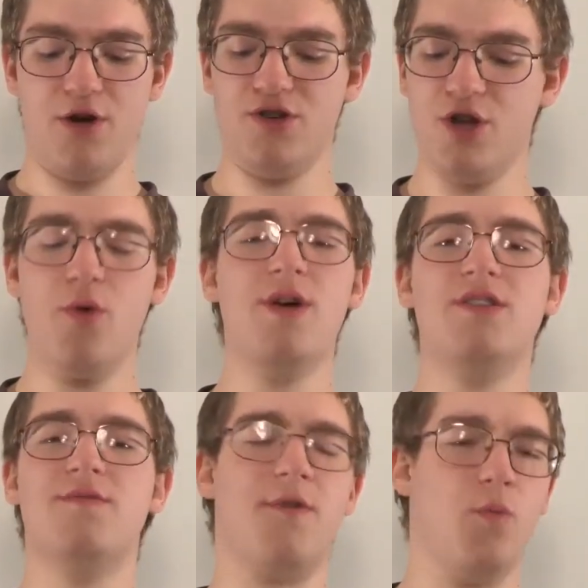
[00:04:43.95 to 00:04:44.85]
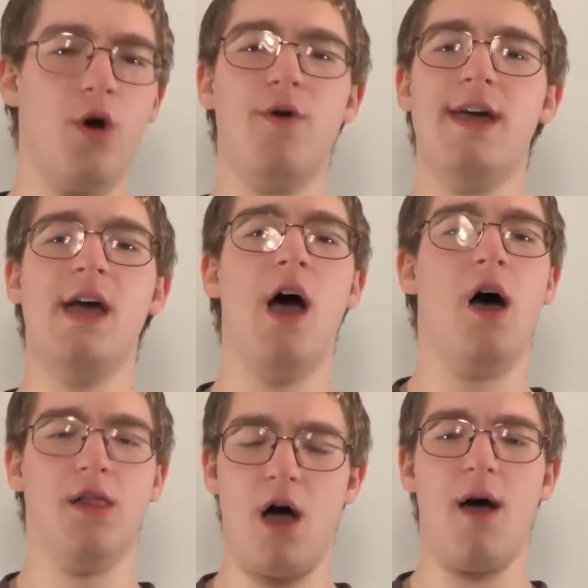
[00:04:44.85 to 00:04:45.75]
There is no reason for worry,
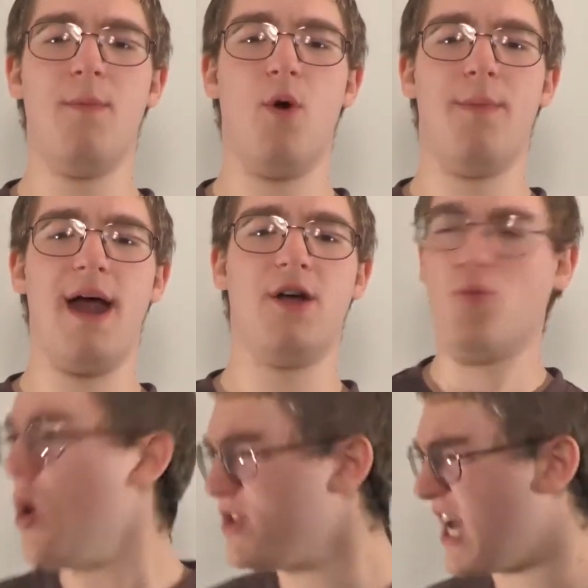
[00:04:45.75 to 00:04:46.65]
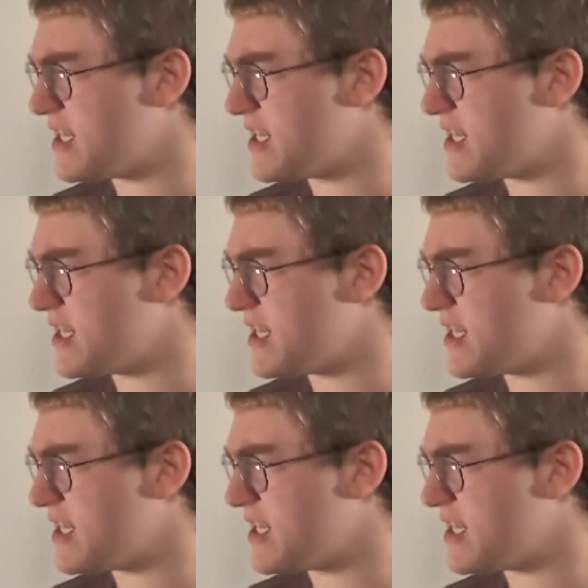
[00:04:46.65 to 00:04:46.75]
alarm, or panic or- What was